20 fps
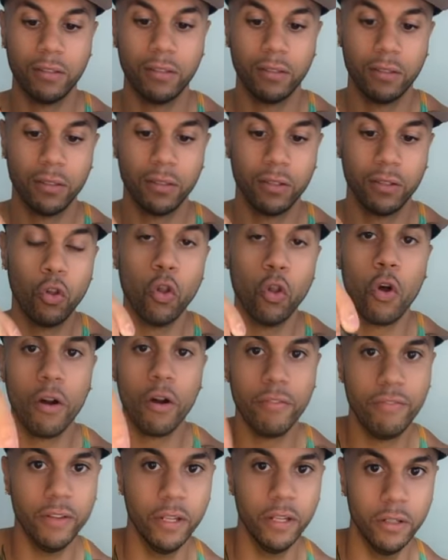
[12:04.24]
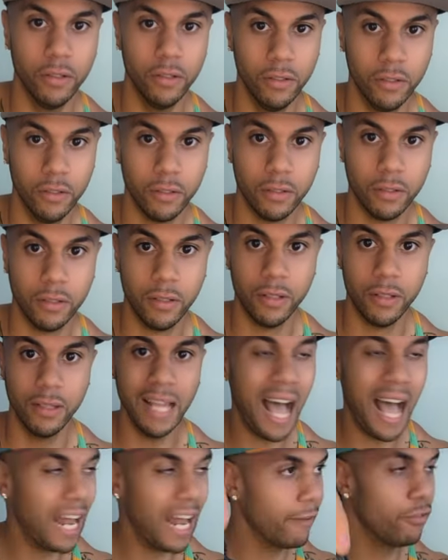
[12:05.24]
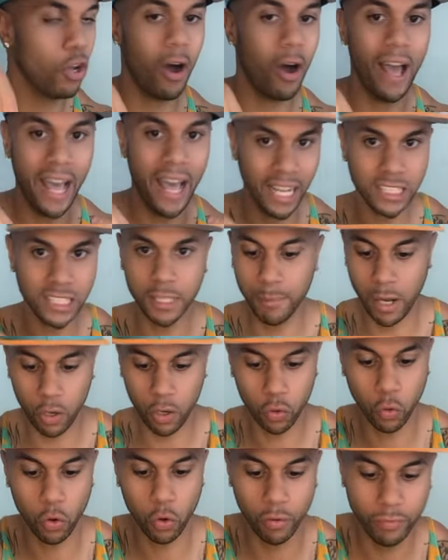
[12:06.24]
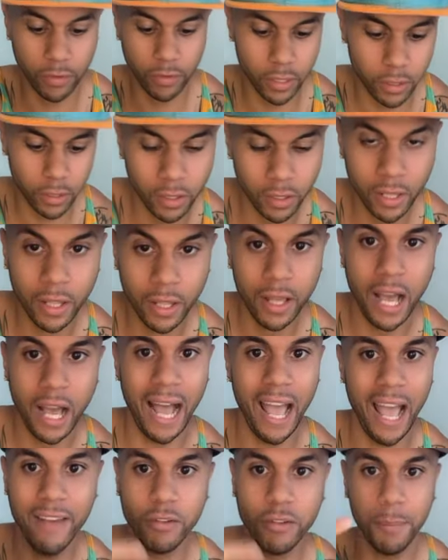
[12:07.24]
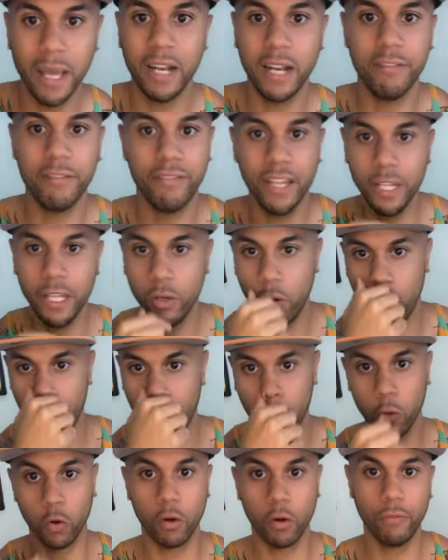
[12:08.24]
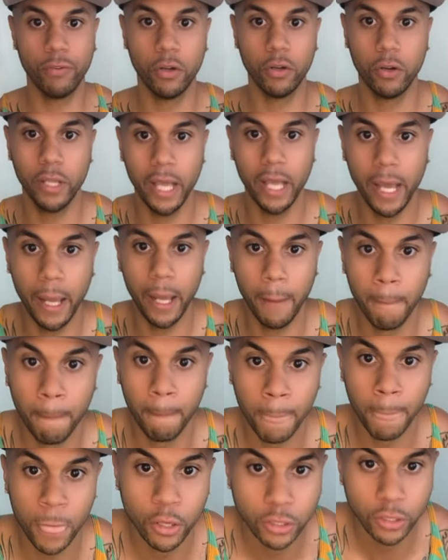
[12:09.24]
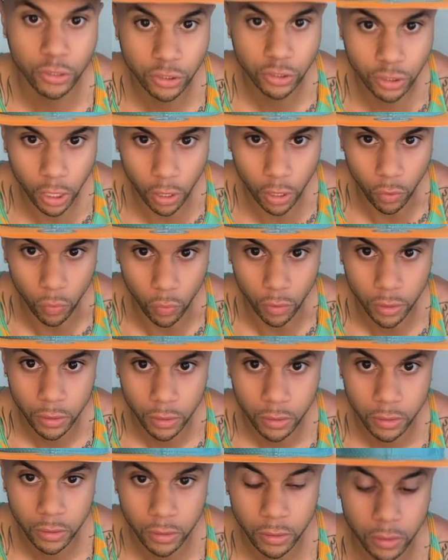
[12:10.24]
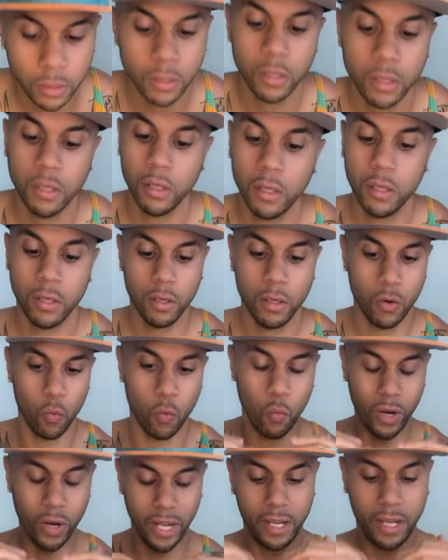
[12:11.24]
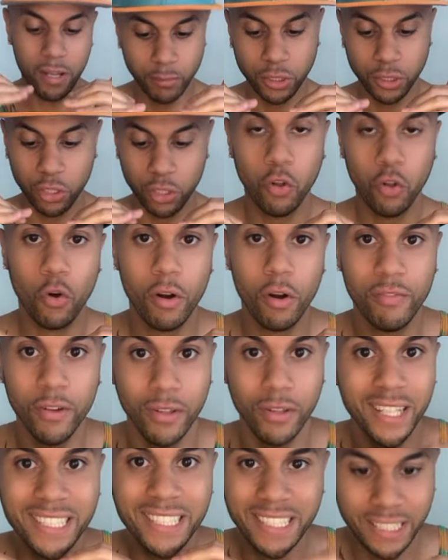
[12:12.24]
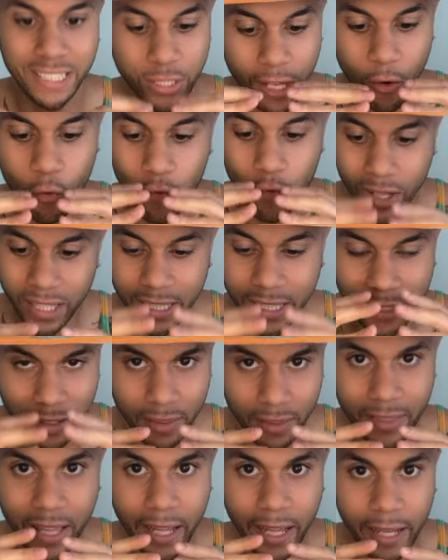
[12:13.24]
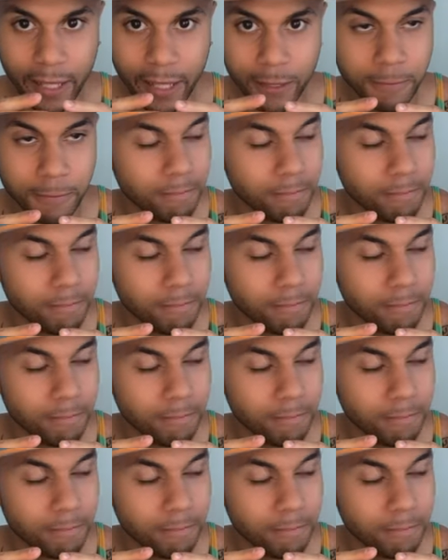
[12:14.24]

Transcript: Chlorophyll. A lot of y'all ask about chlorophyll. I haven't made a video on chlorophyll yet. So when it comes to chlorophyll, this is a really good thing